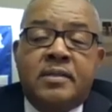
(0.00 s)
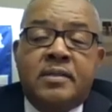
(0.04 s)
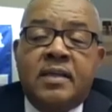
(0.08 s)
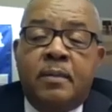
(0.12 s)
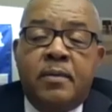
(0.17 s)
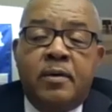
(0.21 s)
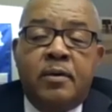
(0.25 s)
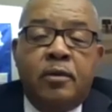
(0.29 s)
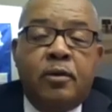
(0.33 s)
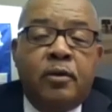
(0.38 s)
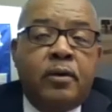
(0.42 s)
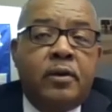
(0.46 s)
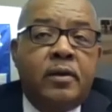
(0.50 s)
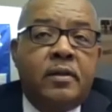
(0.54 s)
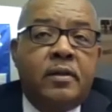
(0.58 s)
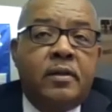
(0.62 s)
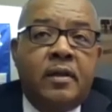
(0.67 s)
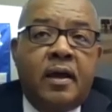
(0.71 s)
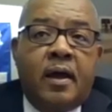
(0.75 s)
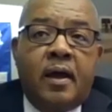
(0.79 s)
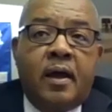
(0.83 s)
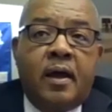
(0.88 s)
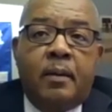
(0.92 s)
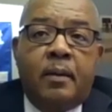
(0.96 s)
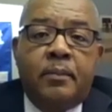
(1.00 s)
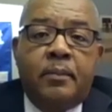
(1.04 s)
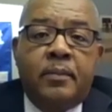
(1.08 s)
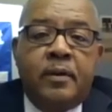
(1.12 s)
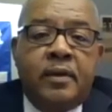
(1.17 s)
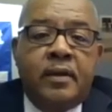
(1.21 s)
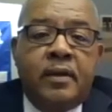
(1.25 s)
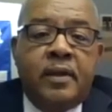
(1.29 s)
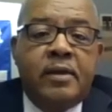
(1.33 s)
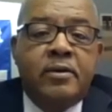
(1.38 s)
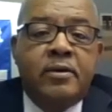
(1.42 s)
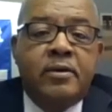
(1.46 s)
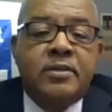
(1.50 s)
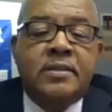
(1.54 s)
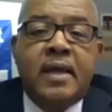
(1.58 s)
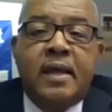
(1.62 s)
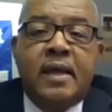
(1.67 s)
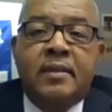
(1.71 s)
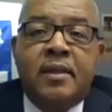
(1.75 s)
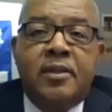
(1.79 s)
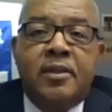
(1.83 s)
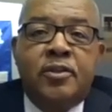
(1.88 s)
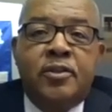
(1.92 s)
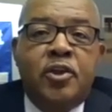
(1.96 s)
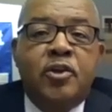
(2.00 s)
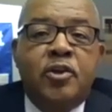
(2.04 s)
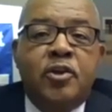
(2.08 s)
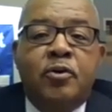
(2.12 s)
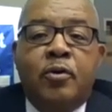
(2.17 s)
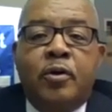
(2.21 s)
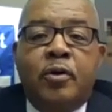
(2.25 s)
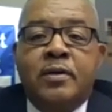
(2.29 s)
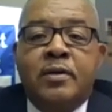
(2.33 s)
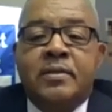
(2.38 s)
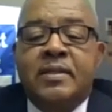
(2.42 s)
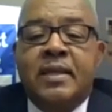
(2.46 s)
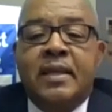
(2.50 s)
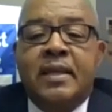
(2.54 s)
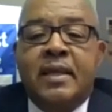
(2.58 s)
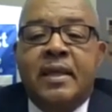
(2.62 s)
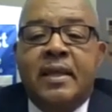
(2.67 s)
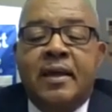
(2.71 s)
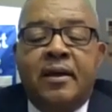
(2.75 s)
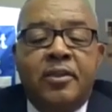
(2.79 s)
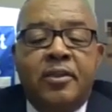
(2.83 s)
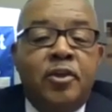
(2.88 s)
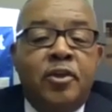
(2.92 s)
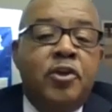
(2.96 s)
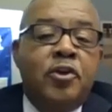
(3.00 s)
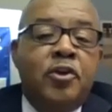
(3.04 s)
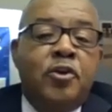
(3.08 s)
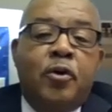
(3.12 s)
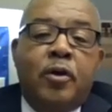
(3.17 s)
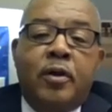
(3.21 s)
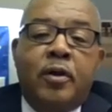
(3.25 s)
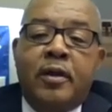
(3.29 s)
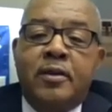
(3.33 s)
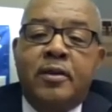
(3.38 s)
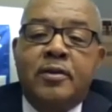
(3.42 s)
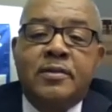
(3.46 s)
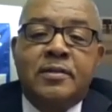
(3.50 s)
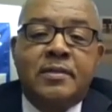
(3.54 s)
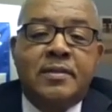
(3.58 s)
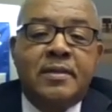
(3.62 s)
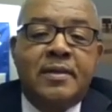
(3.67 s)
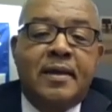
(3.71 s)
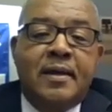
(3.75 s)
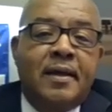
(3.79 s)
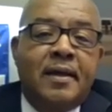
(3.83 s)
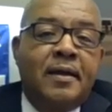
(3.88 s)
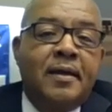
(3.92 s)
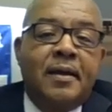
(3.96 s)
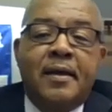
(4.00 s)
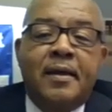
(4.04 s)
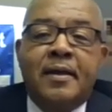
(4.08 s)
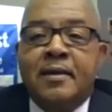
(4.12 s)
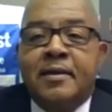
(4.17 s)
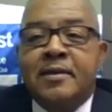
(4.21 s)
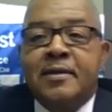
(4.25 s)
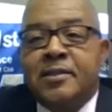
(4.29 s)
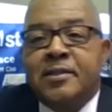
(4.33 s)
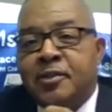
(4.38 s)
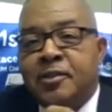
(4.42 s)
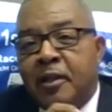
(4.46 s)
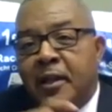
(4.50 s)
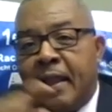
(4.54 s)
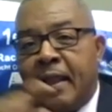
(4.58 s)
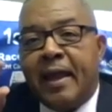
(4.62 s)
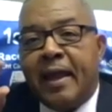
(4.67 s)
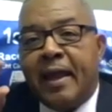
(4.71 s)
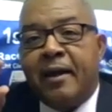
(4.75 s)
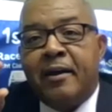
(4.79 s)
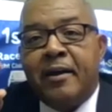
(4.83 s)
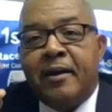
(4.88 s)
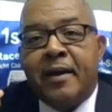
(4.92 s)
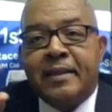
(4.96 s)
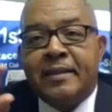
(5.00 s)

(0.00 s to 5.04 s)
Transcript: I mean, you look on the interstate in New York City, New York, you see a Solaire